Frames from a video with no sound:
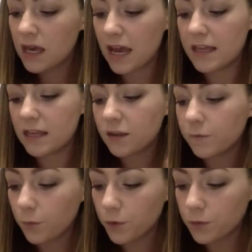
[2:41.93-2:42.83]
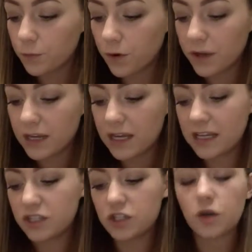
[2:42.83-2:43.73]
And then the fourth one
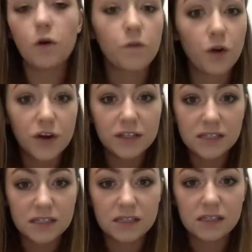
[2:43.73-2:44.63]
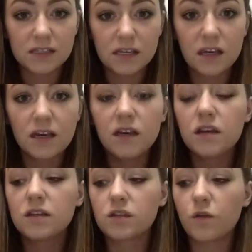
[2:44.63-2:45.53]
is just overall consistency.
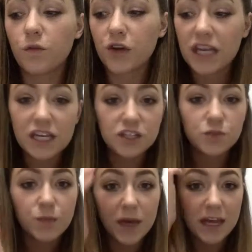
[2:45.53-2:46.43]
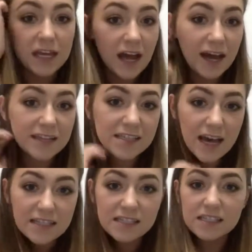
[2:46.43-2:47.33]
So for each pen, I
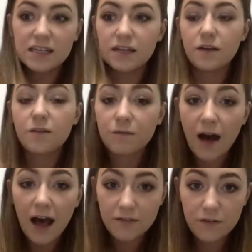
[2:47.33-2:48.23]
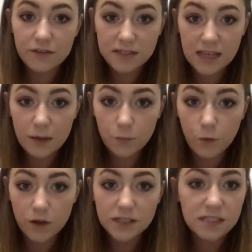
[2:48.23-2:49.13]
tested 5 of the same
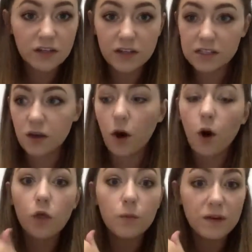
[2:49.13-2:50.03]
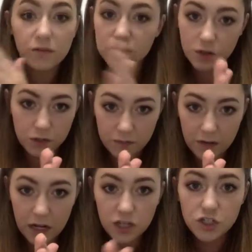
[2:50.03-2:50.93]
ones, clicked it all the way from start to
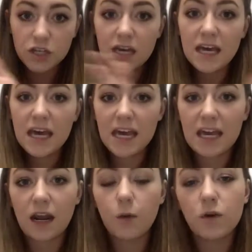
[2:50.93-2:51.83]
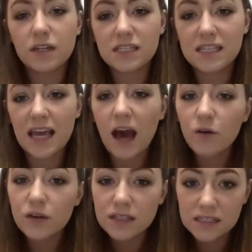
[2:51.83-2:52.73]
finish, and I wanted to see how
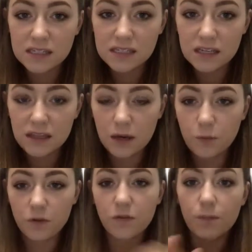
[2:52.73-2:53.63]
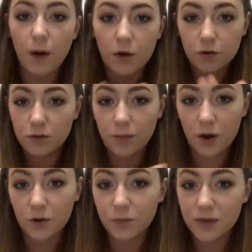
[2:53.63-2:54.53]
consistent they were from bottle to
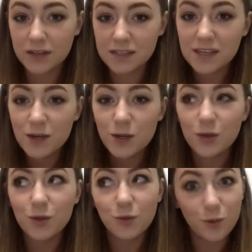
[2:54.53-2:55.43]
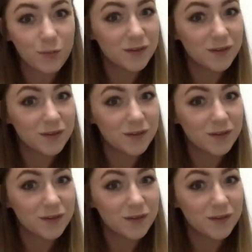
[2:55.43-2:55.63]
bottle, because you would be